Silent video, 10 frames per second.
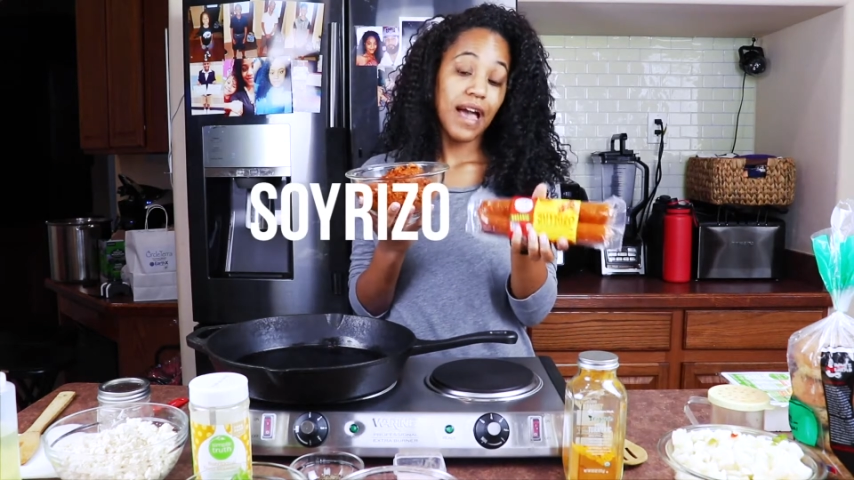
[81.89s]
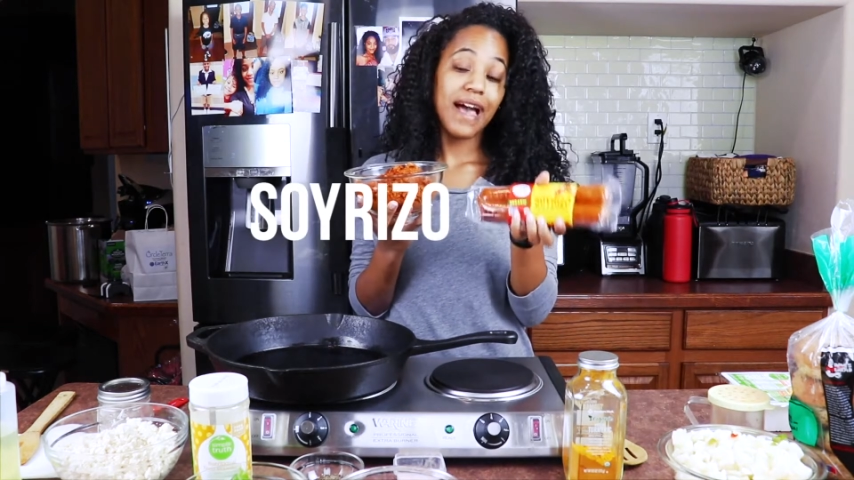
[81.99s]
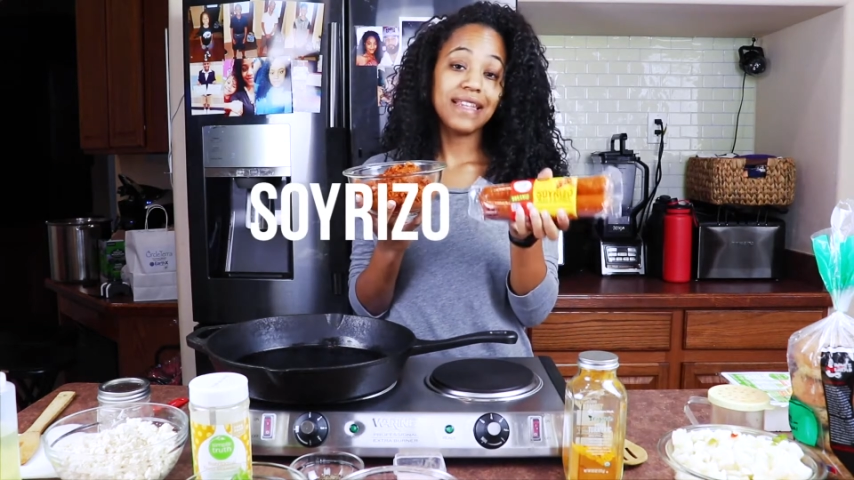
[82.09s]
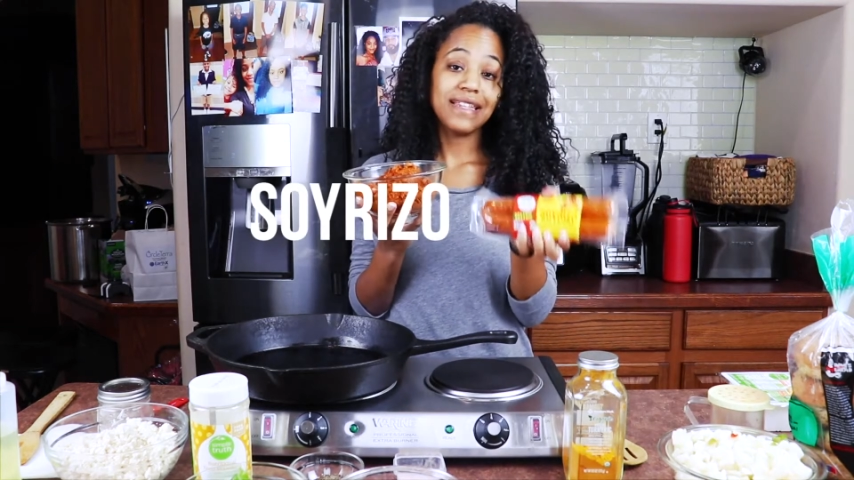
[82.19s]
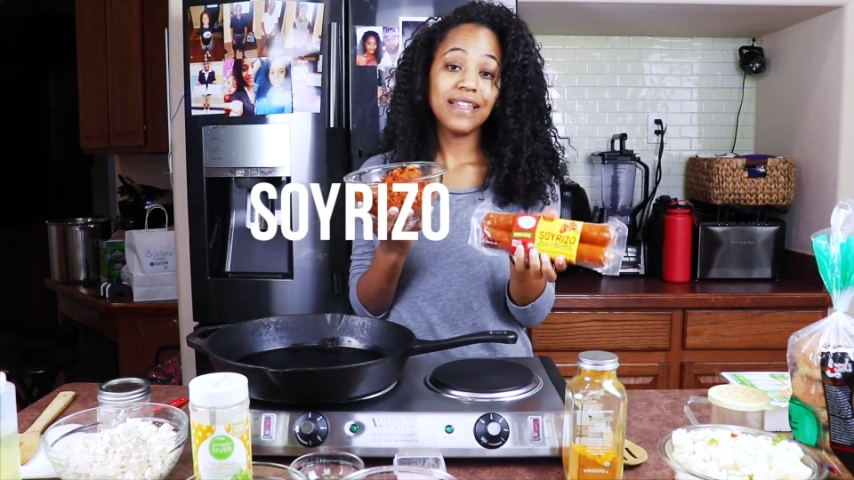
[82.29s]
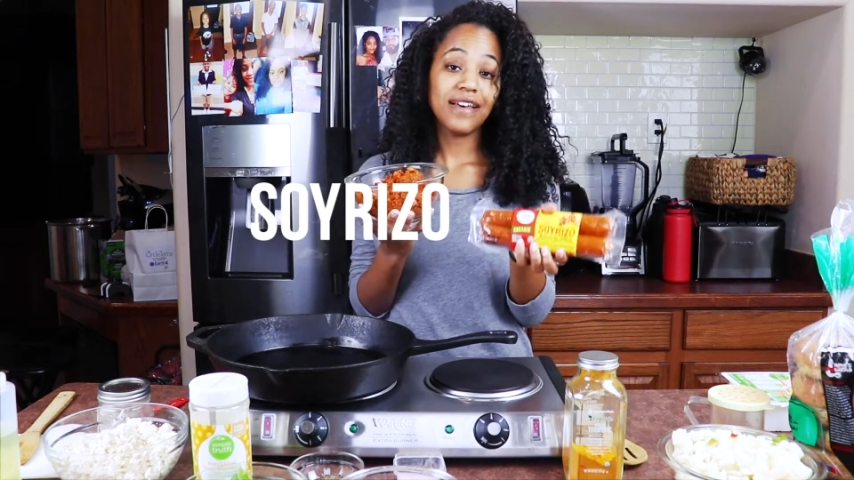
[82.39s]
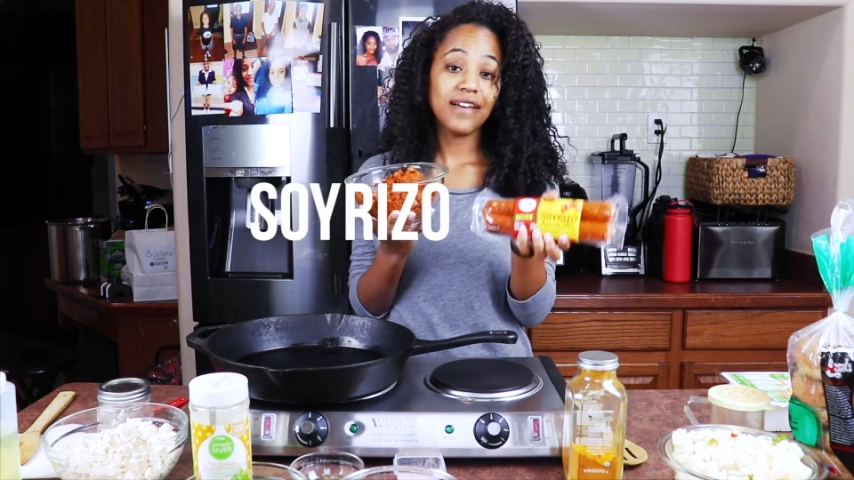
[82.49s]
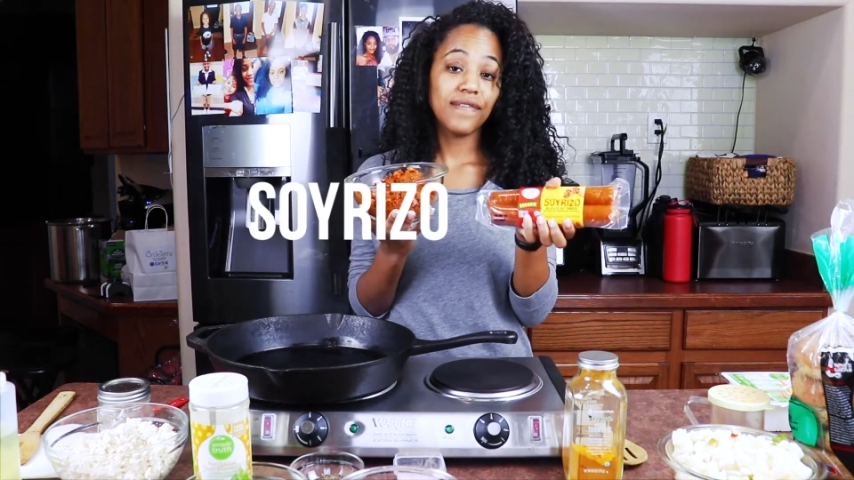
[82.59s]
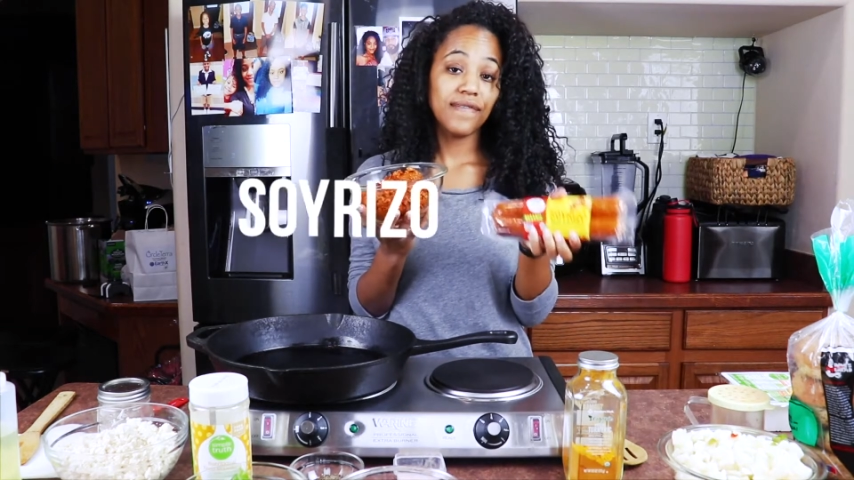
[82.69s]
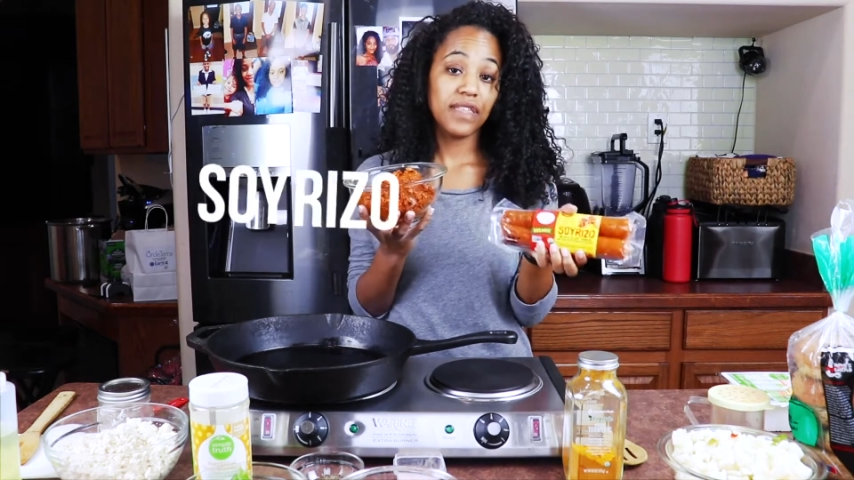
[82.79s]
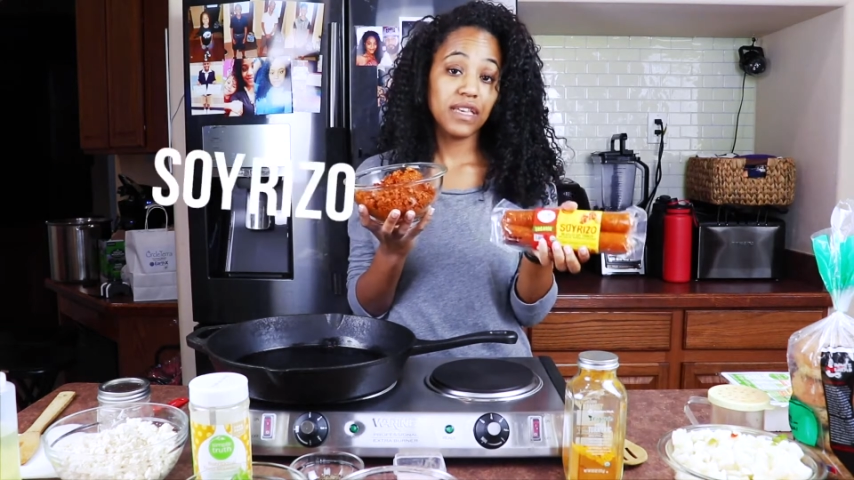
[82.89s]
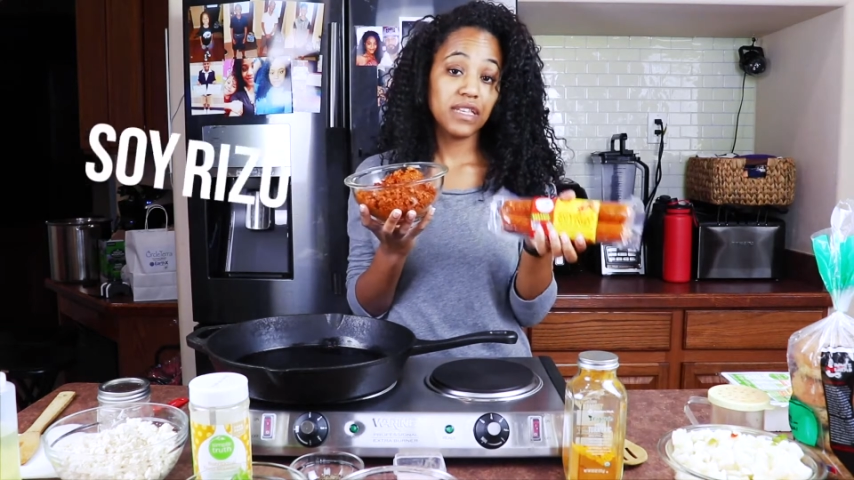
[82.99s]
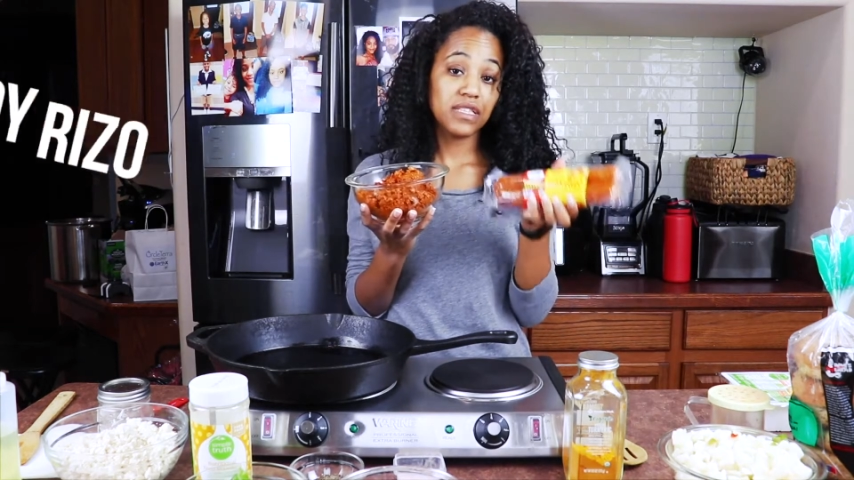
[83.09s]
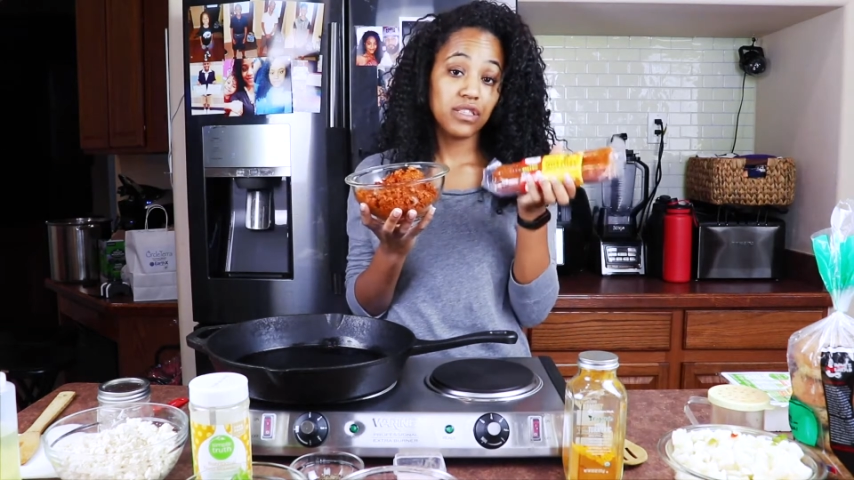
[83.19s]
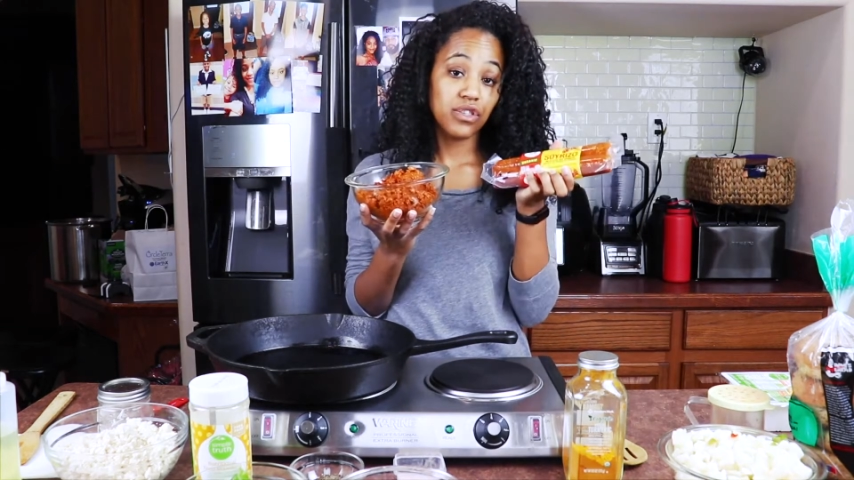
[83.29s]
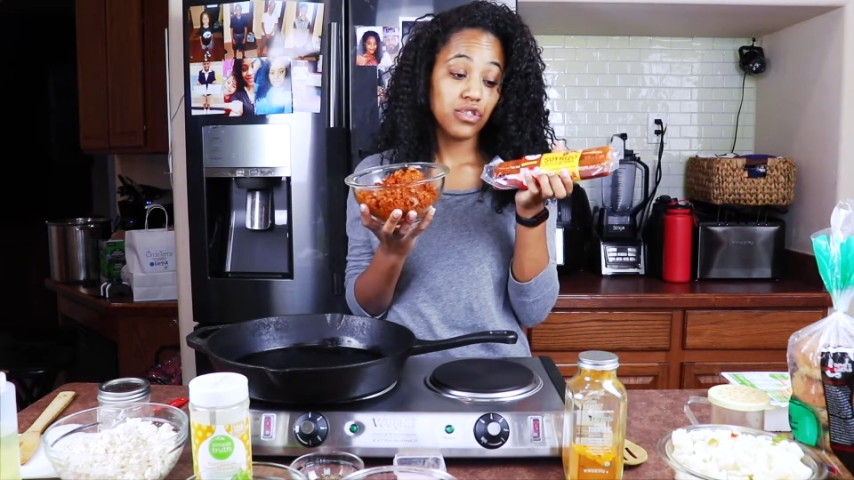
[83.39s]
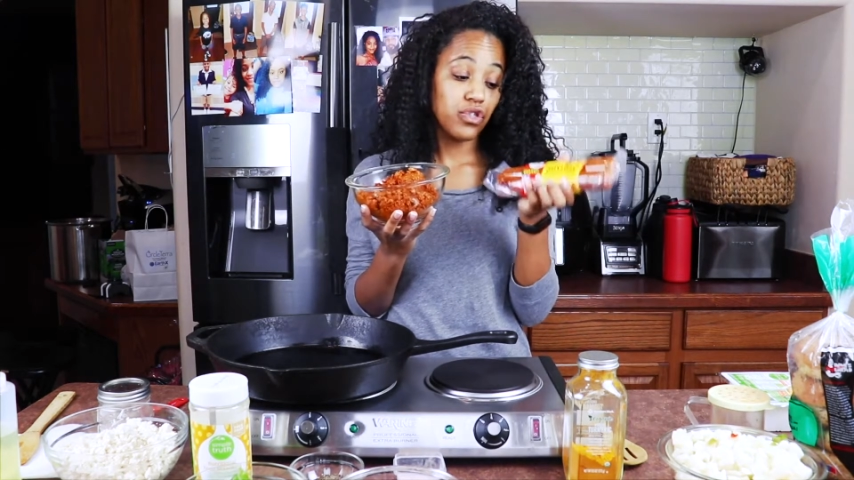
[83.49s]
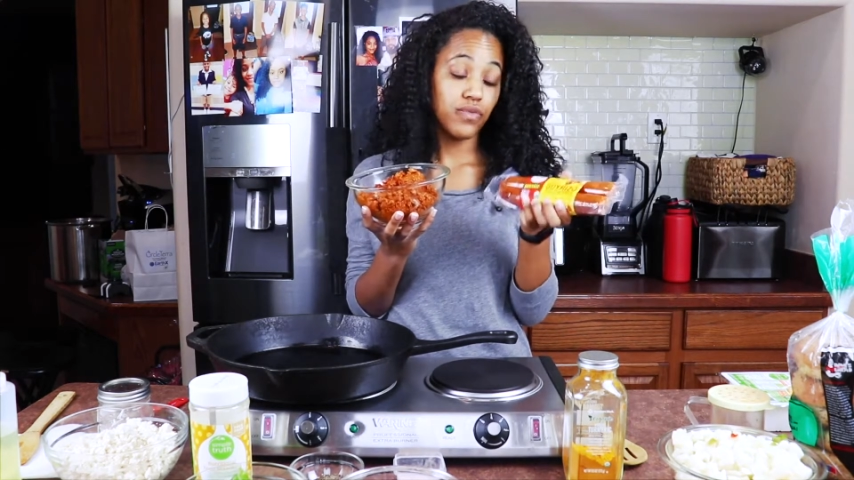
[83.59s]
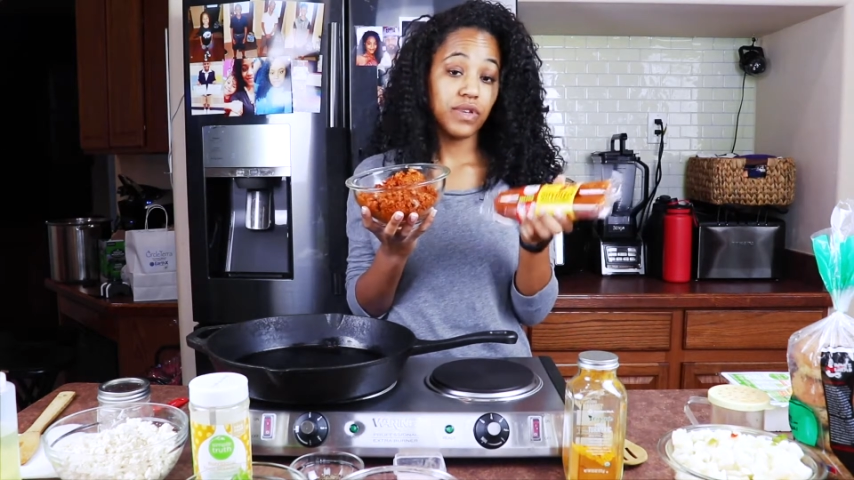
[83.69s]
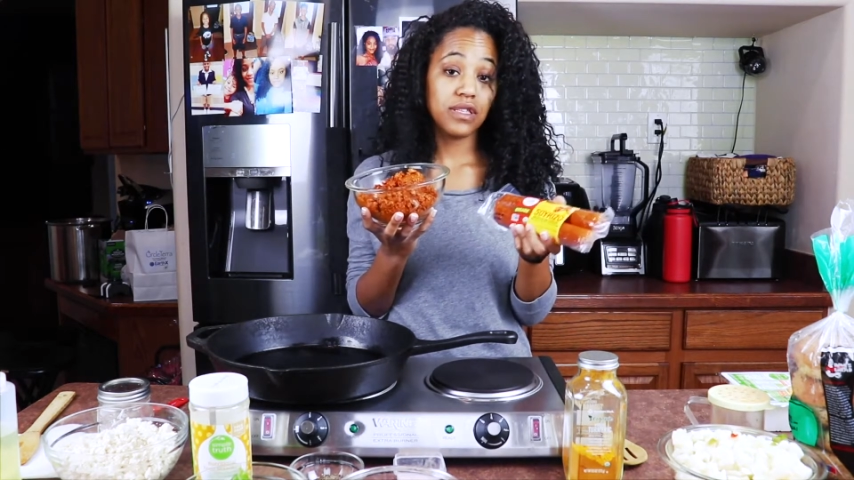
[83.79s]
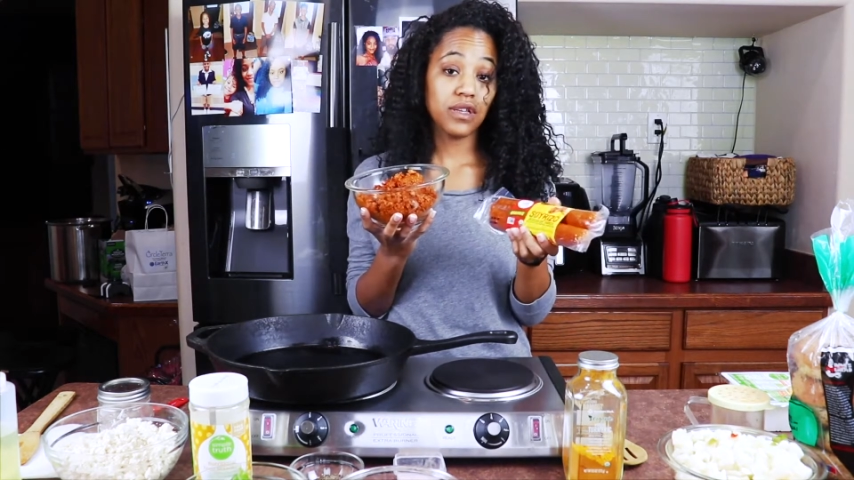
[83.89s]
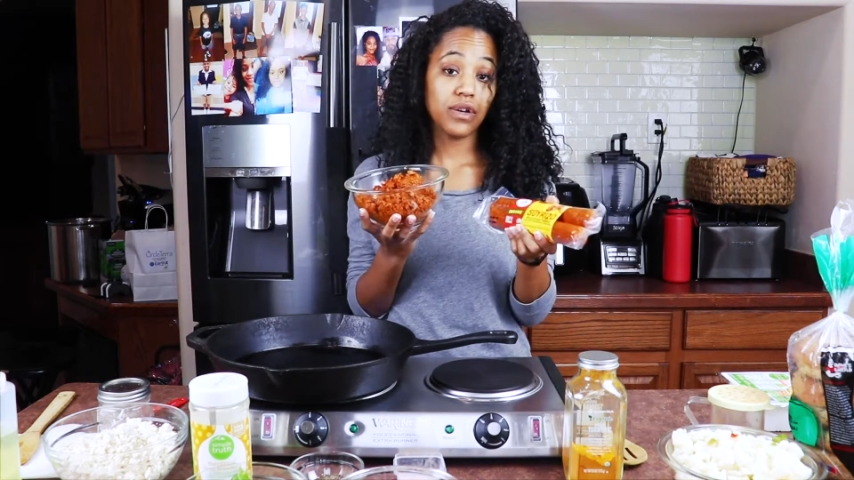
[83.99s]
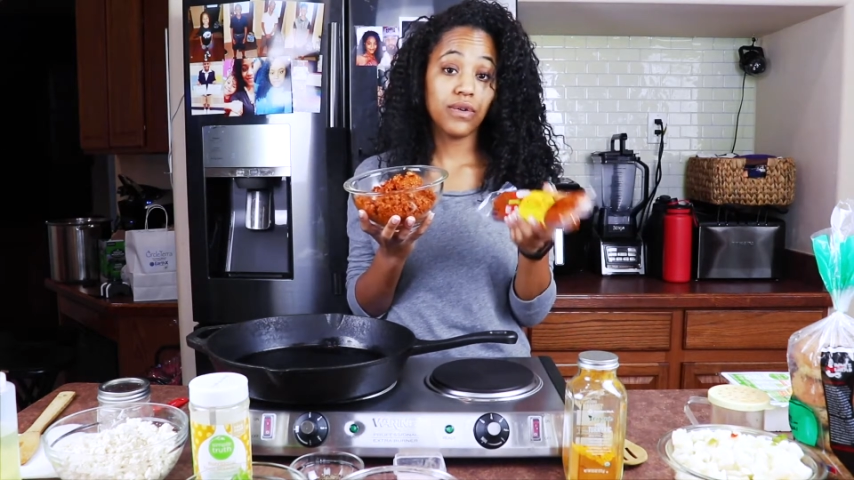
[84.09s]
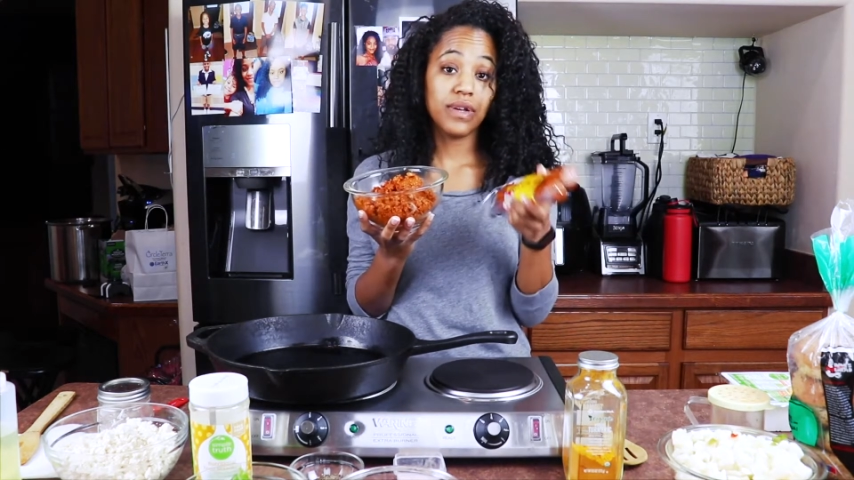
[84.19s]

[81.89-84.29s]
I love this chorizo.